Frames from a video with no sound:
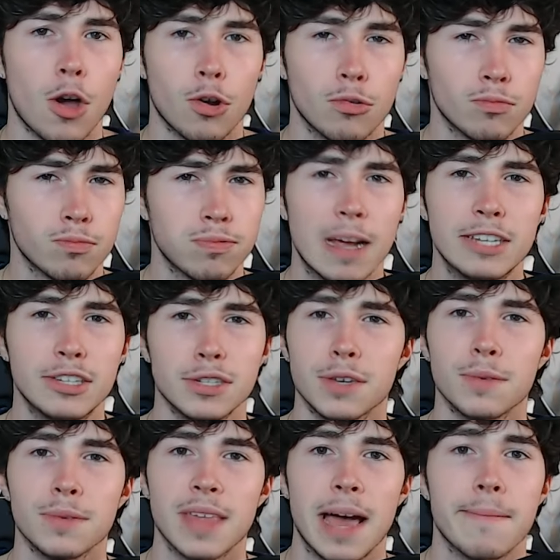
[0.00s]

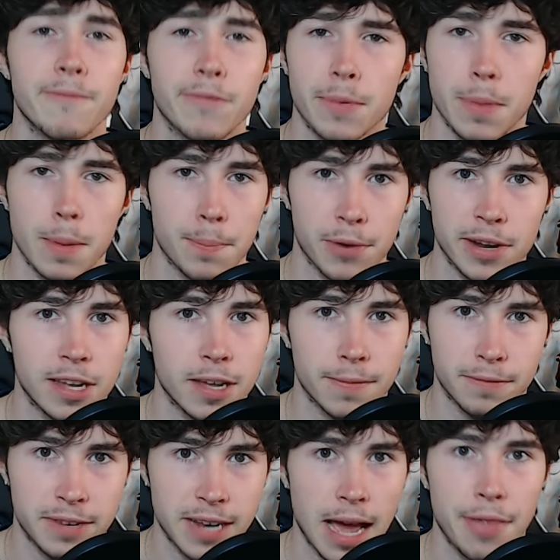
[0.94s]
rescue them from the brink
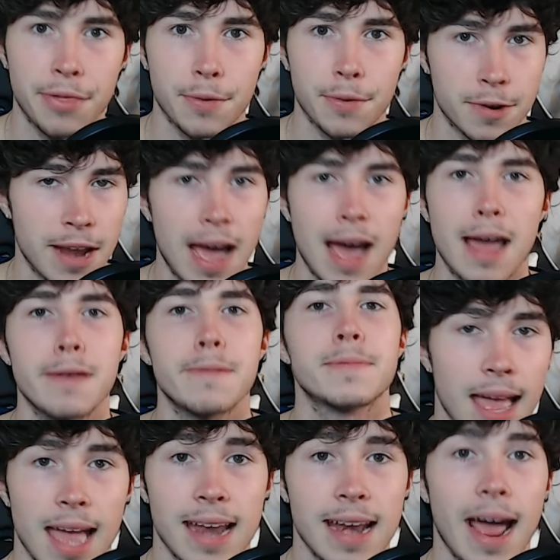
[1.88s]
of death or not,
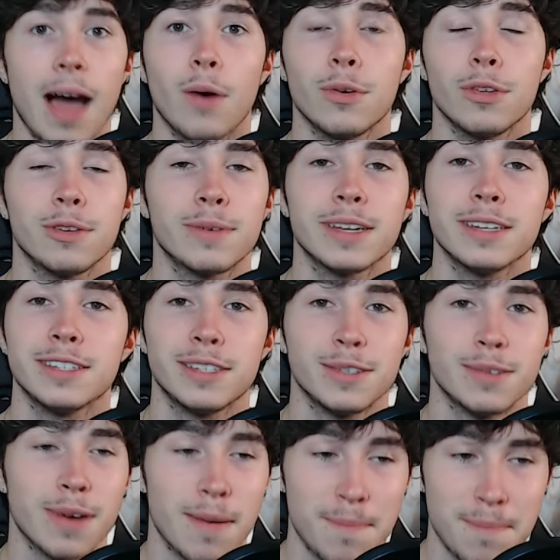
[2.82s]
and how you can
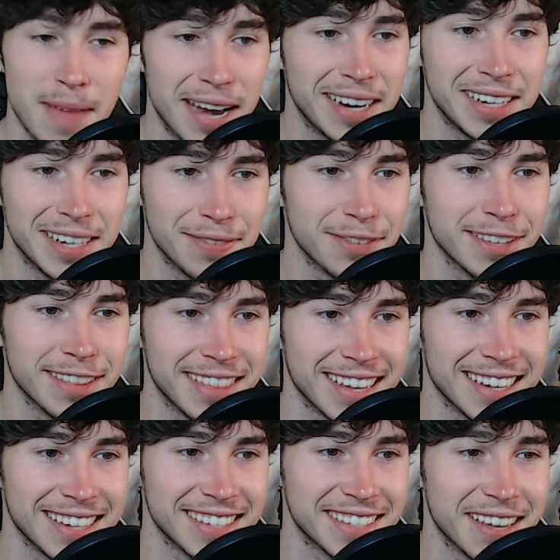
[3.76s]
do many different
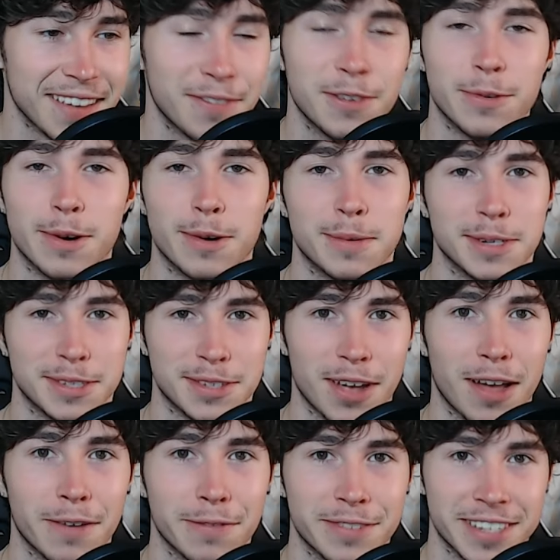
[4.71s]
things if you are
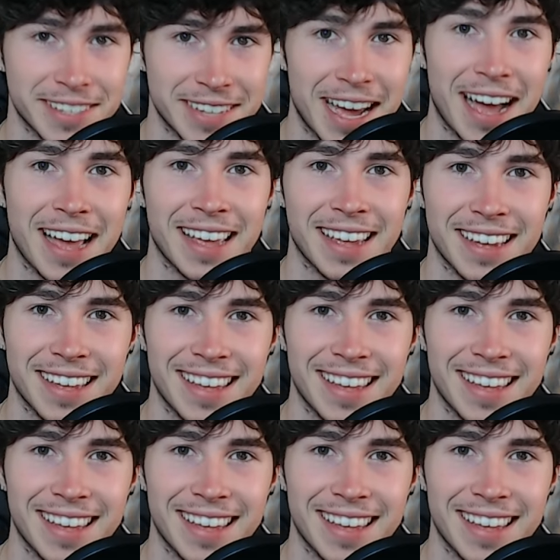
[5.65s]
resolved to die.